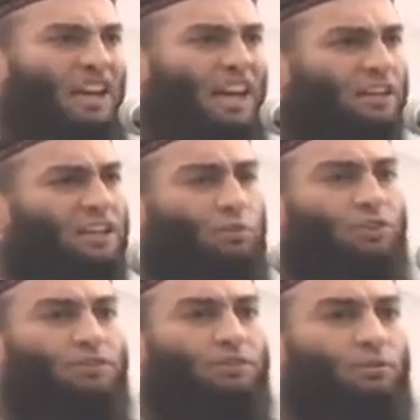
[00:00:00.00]

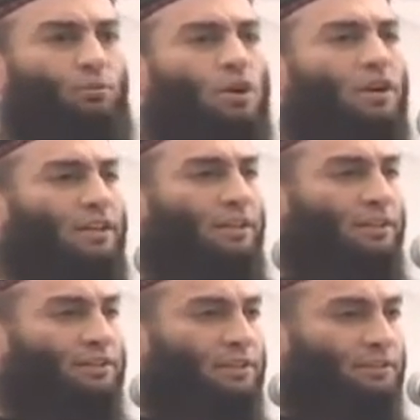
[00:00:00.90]
eloquent,
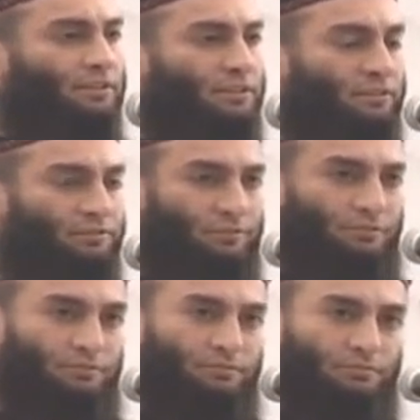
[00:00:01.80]
wise and insightful.